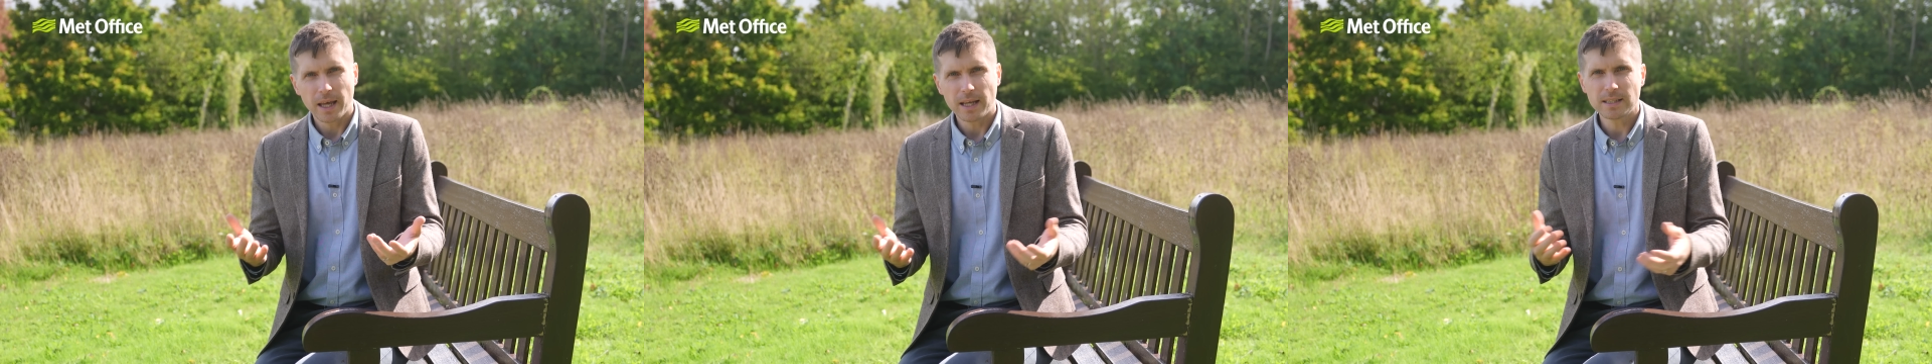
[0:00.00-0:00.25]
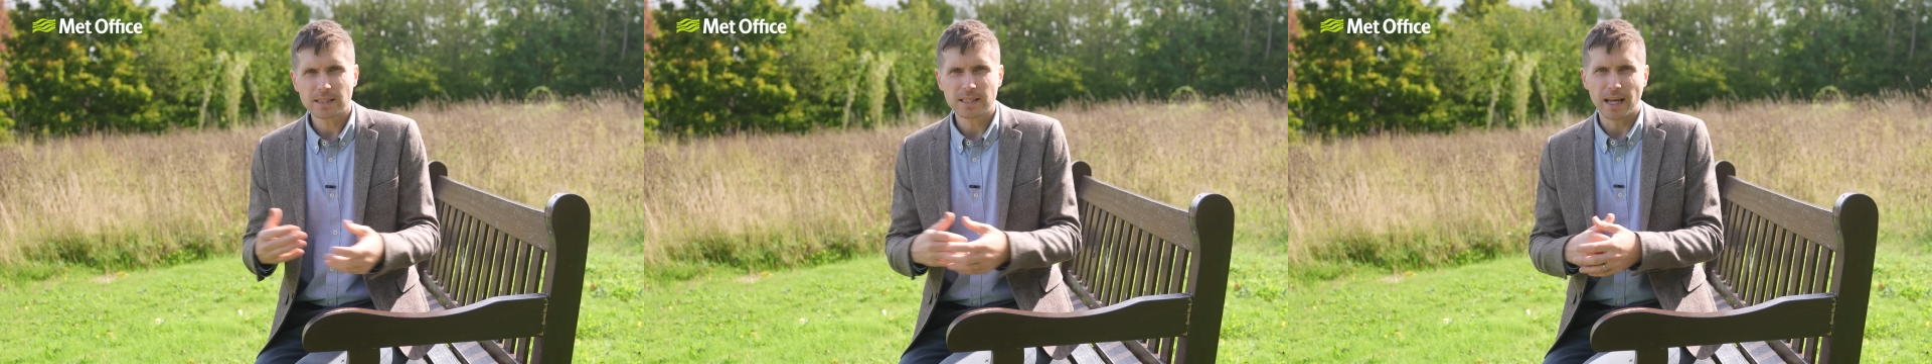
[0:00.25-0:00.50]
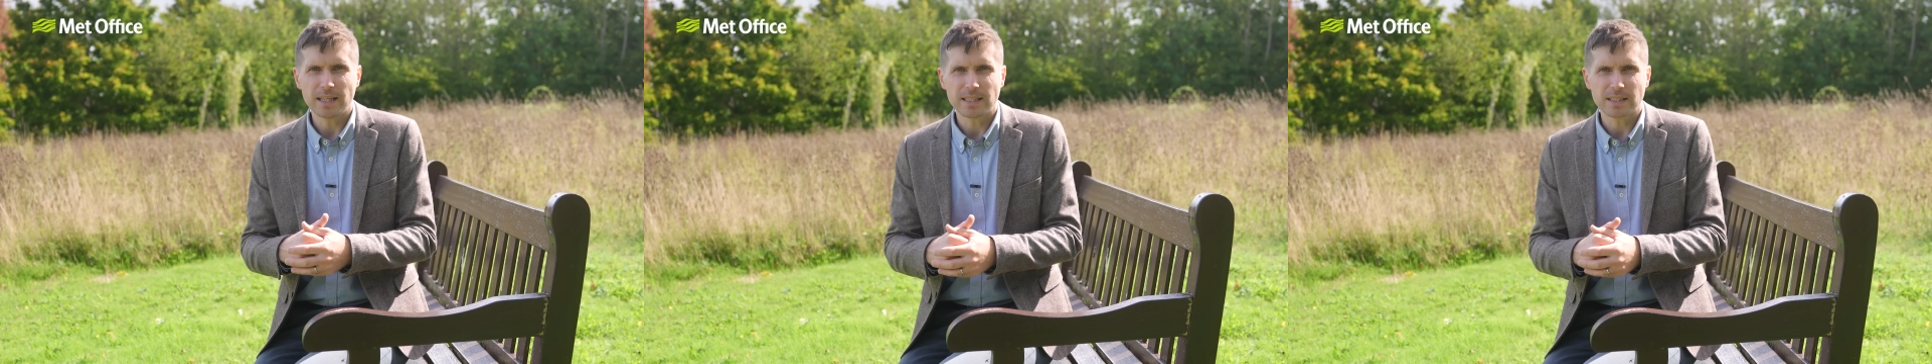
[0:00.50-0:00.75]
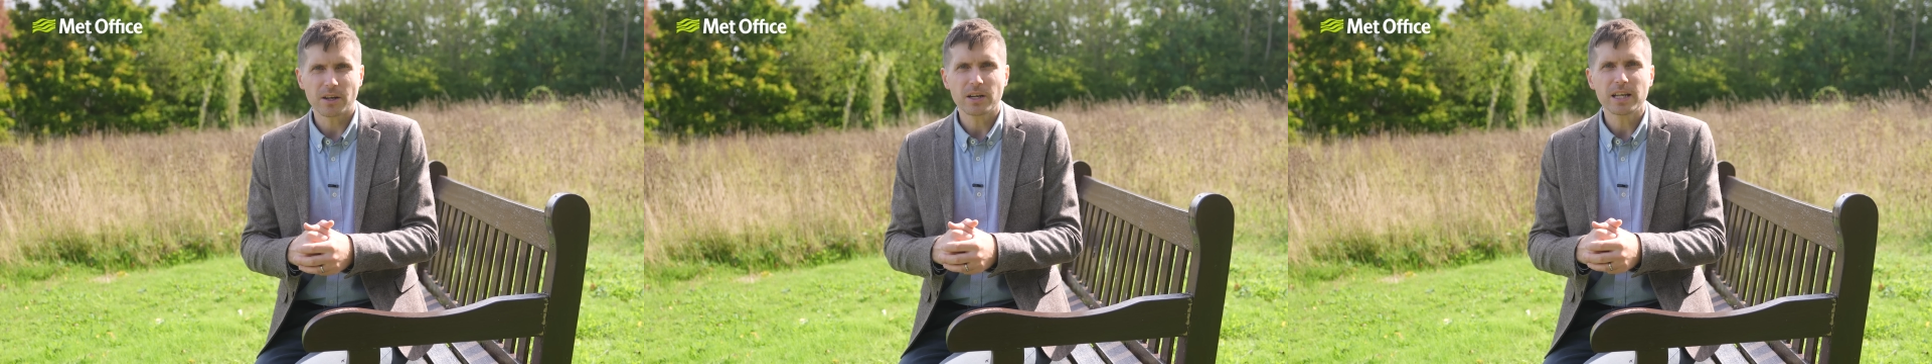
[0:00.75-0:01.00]
Instead,
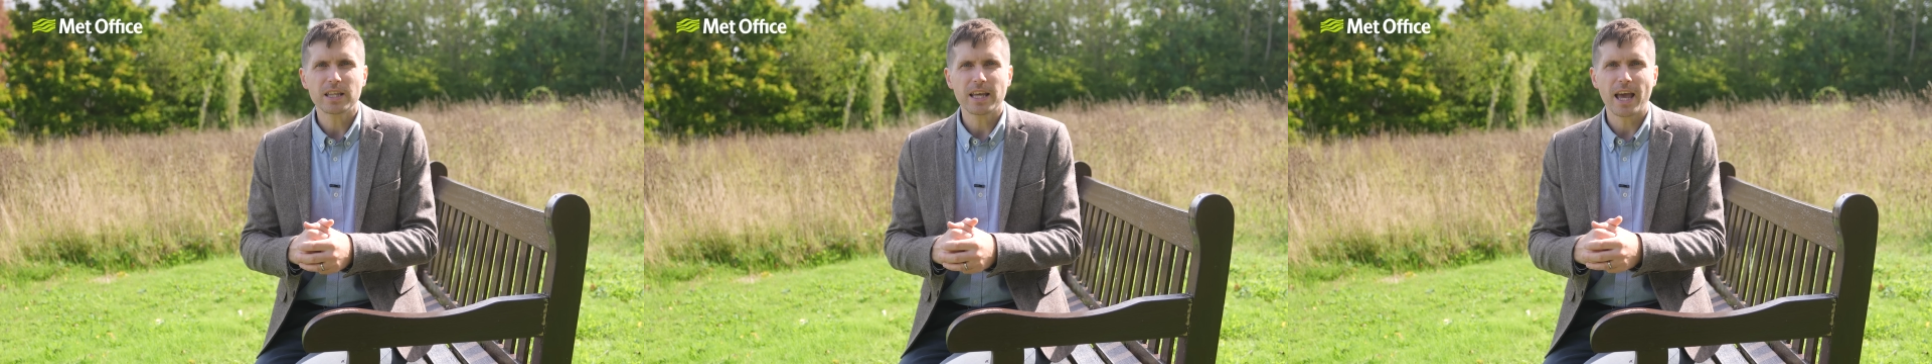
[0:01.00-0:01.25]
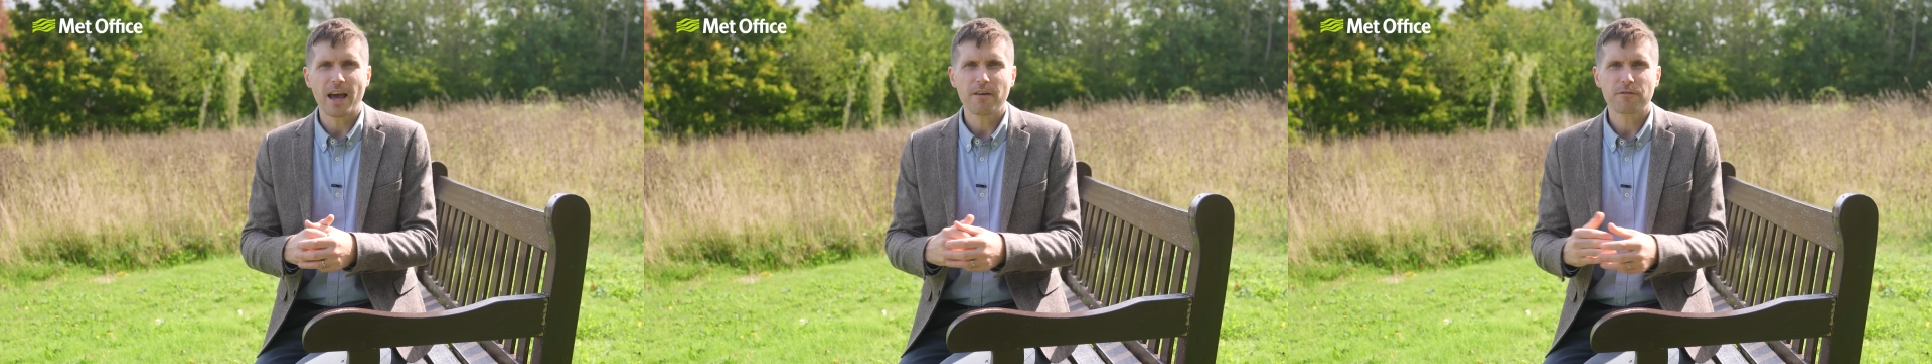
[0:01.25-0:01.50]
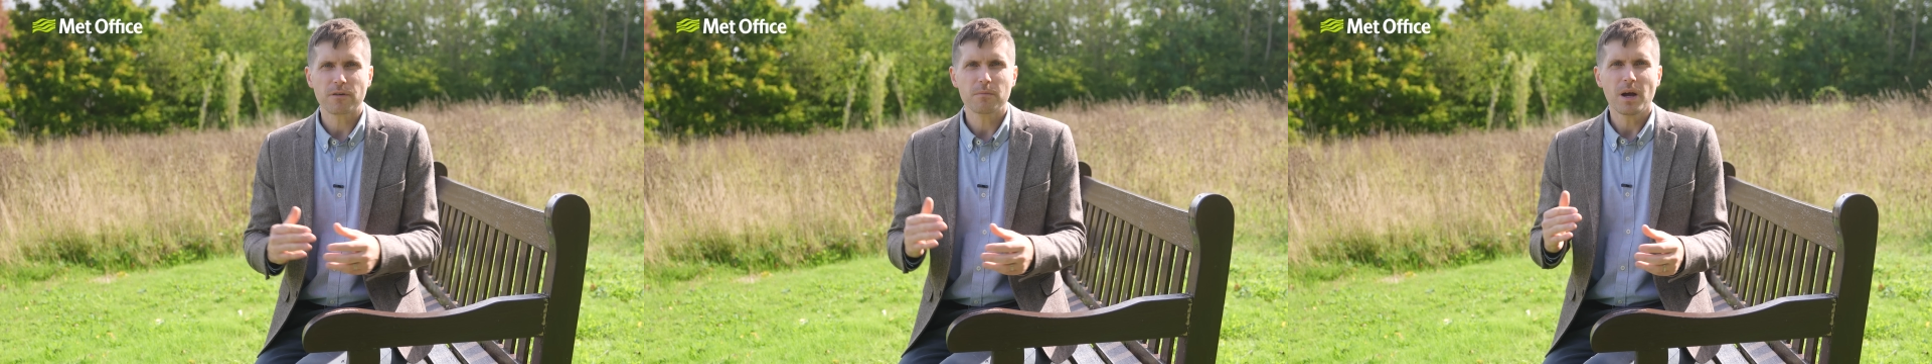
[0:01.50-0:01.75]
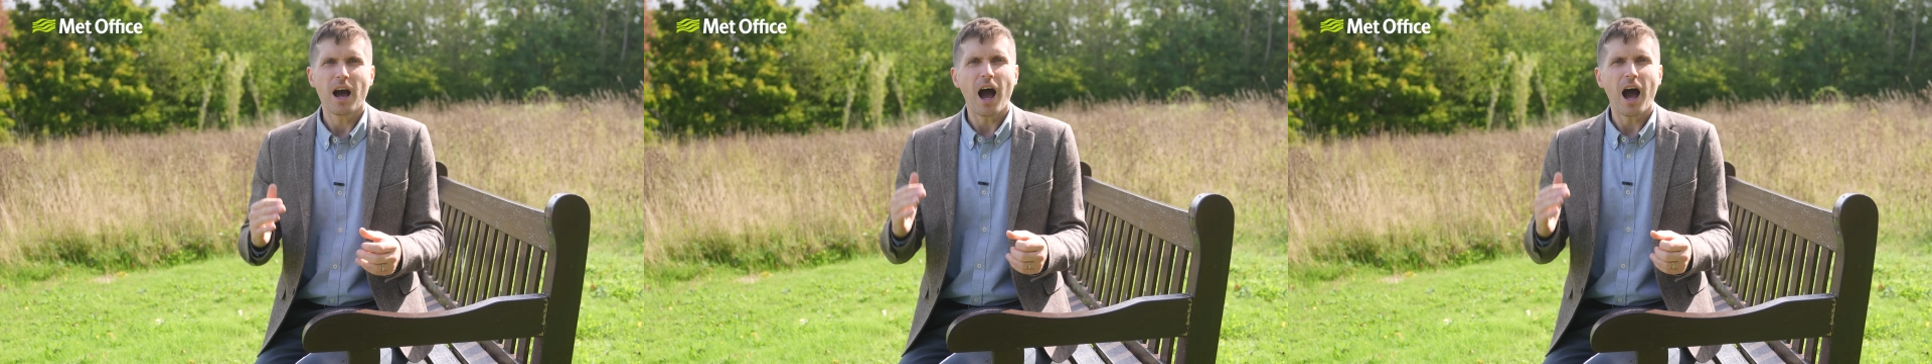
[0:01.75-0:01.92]
it's only the air from